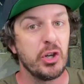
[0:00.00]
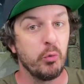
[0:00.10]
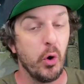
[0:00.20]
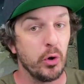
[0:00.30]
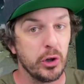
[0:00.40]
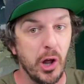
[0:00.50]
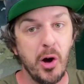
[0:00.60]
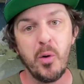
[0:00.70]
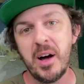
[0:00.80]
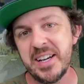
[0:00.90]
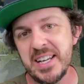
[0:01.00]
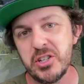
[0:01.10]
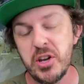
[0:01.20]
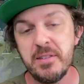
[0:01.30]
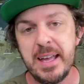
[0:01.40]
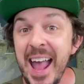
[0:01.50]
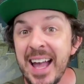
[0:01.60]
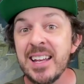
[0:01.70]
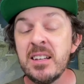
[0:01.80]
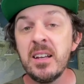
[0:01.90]
to roll low on initiative.
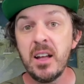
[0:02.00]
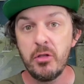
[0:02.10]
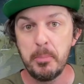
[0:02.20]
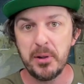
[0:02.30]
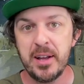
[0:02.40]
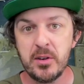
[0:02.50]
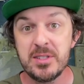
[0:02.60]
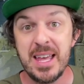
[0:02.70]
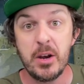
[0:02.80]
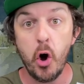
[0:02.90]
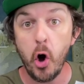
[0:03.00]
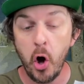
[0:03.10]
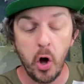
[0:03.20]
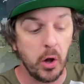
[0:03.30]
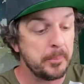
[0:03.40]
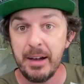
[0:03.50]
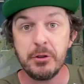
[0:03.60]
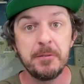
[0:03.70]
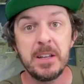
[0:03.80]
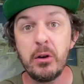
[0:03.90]
And the players then all have
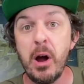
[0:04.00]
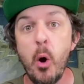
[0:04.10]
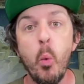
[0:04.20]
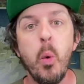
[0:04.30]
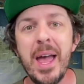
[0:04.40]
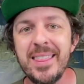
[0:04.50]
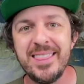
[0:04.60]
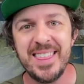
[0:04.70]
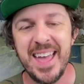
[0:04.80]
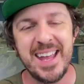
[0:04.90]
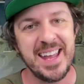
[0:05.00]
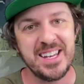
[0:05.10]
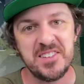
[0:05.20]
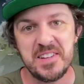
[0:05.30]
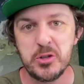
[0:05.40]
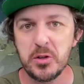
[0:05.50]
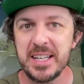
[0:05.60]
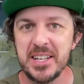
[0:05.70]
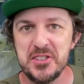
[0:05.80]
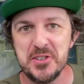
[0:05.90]
to figure out when they individually
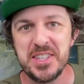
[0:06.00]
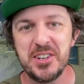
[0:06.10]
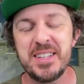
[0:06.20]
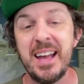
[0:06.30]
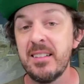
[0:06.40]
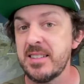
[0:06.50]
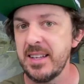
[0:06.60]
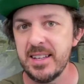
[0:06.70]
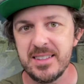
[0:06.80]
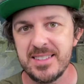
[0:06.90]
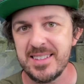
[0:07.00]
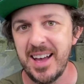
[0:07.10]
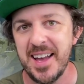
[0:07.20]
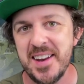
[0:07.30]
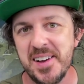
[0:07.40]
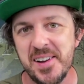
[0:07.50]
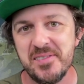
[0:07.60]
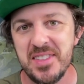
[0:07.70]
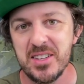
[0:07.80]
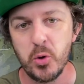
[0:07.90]
can use their talents inside
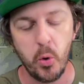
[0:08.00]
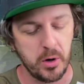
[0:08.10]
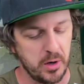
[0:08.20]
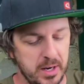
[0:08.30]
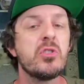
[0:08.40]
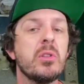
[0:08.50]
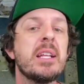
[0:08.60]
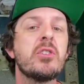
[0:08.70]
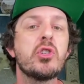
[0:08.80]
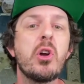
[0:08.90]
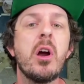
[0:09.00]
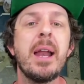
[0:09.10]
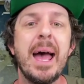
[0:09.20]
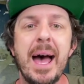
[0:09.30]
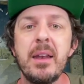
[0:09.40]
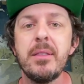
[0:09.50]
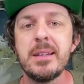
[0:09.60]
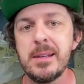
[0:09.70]
of this order. So let's start at the